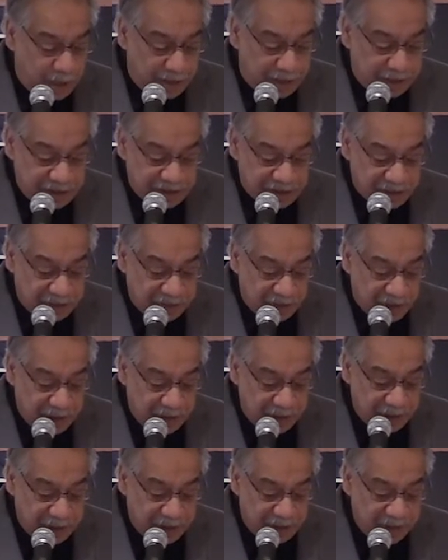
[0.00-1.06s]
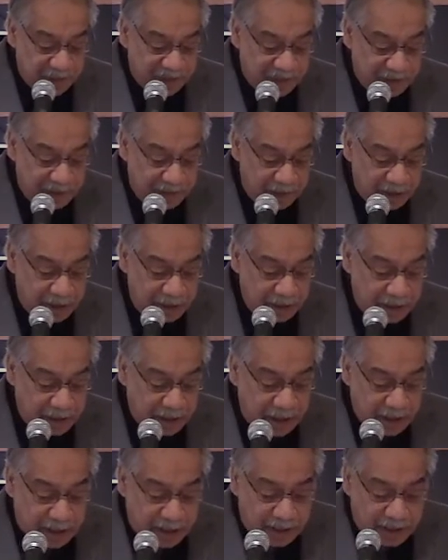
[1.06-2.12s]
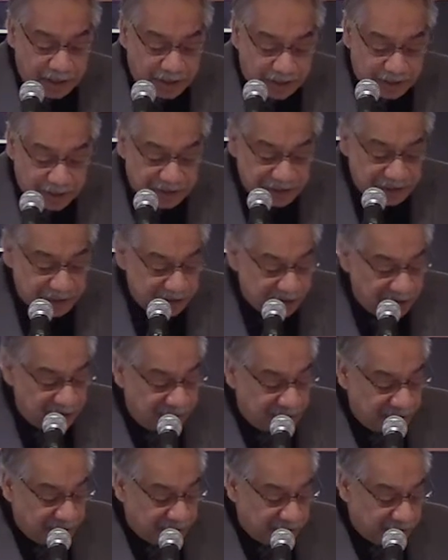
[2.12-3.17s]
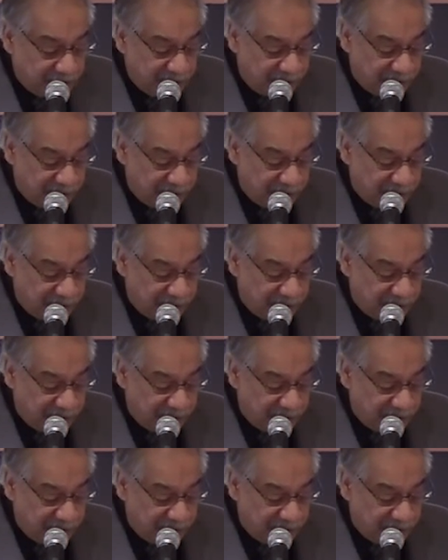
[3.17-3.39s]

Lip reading: This environment can vary significantly